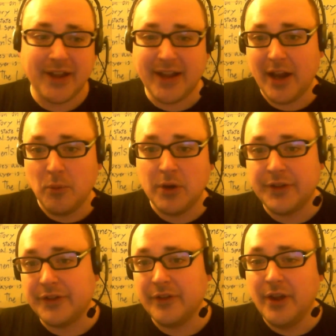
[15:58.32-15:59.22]
I kind of
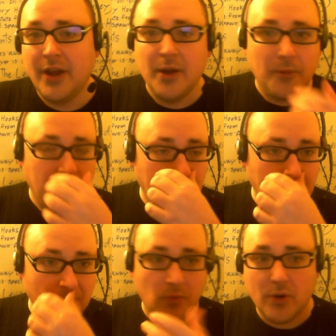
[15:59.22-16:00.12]
want
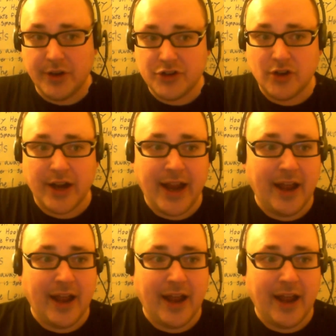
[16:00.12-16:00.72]
to try and